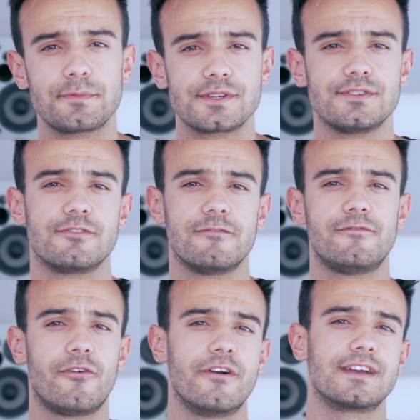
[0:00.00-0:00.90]
options on
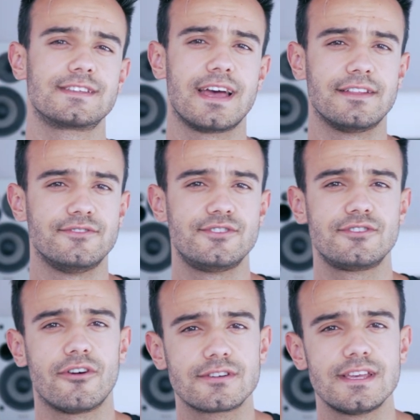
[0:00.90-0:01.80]
Forex and
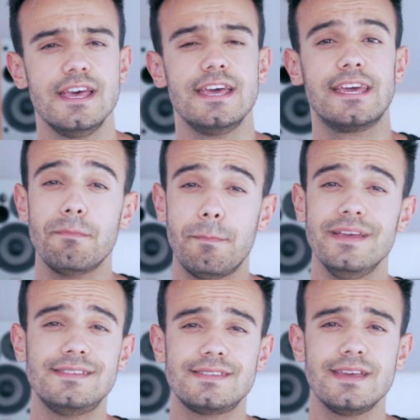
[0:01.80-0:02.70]
stocks, can
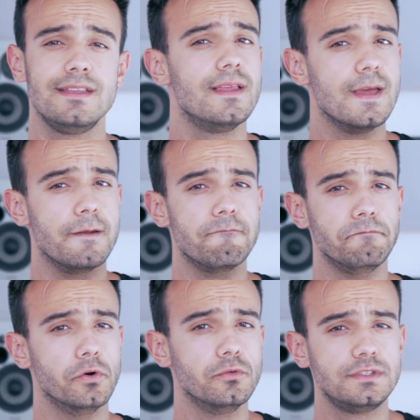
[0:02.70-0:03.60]
be seen in
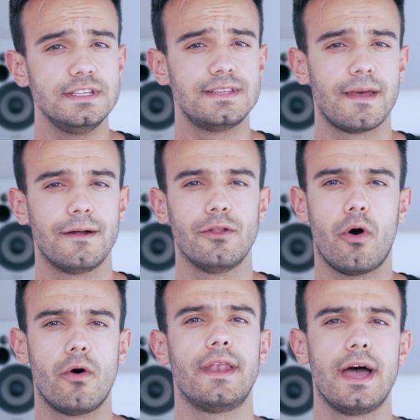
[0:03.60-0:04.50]
full detail
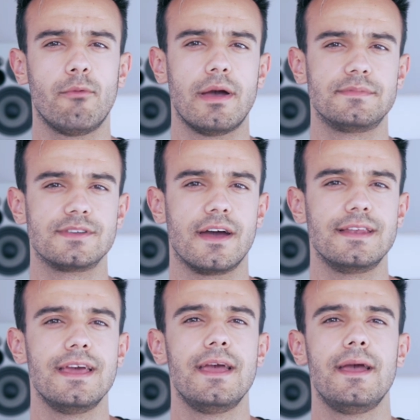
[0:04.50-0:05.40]
on our
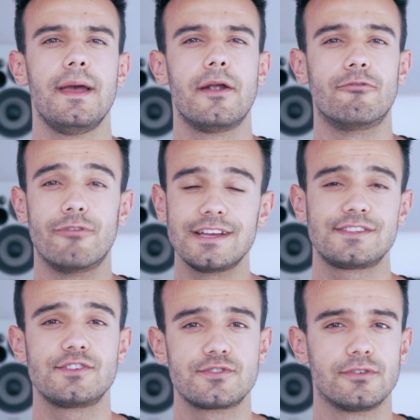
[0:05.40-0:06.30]
website.
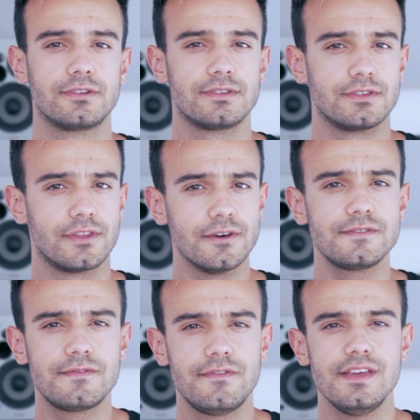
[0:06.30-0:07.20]
Rest assured,
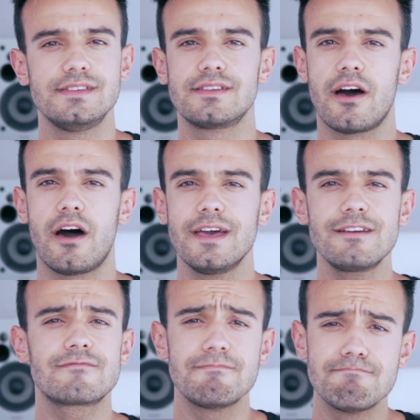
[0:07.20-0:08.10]
those fees are
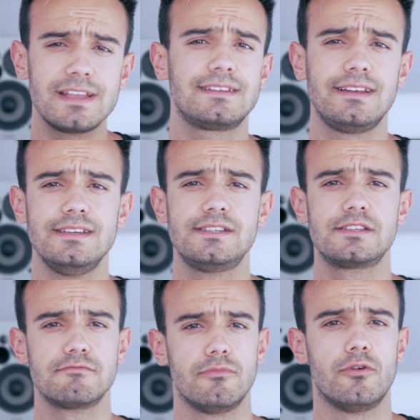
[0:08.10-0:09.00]
incrementally
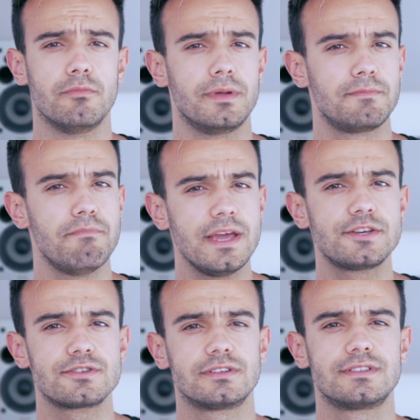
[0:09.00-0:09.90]
small, but
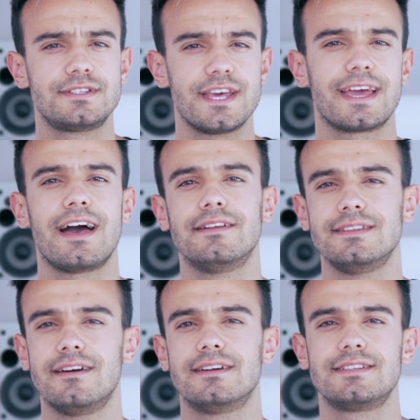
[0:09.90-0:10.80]
make sure to check
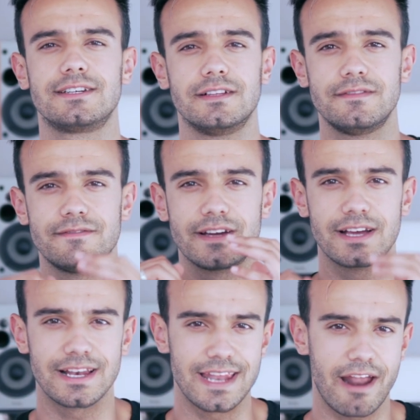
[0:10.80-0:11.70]
out the article for
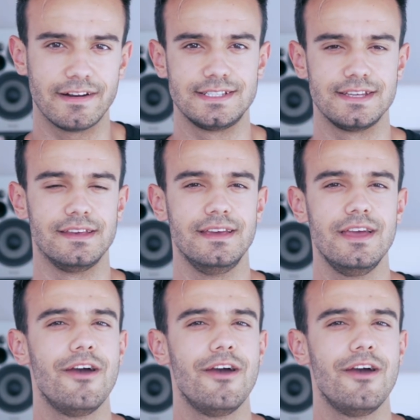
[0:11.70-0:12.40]
clarity.